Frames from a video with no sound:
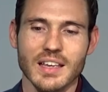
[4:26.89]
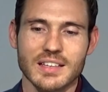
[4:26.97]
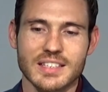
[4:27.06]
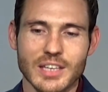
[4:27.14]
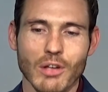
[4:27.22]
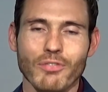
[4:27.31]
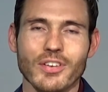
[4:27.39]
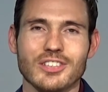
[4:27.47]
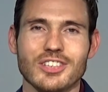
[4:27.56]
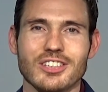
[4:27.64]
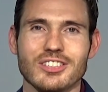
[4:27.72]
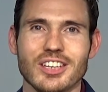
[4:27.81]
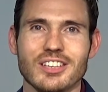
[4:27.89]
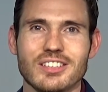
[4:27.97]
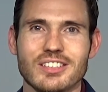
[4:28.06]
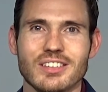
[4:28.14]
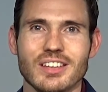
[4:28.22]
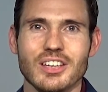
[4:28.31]

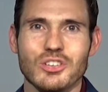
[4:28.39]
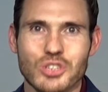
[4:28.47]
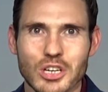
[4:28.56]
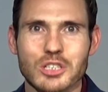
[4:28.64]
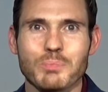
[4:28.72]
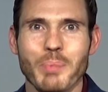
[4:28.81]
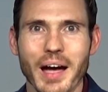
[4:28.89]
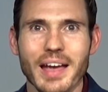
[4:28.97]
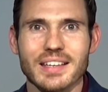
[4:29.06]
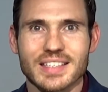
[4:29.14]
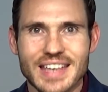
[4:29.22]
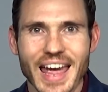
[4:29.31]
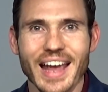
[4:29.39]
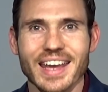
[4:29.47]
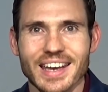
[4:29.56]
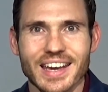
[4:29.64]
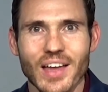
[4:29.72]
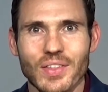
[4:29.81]
self-existence just by stacking
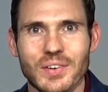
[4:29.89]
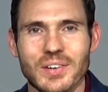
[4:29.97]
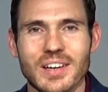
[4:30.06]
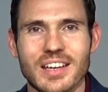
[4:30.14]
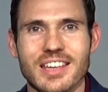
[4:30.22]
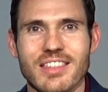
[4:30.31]
together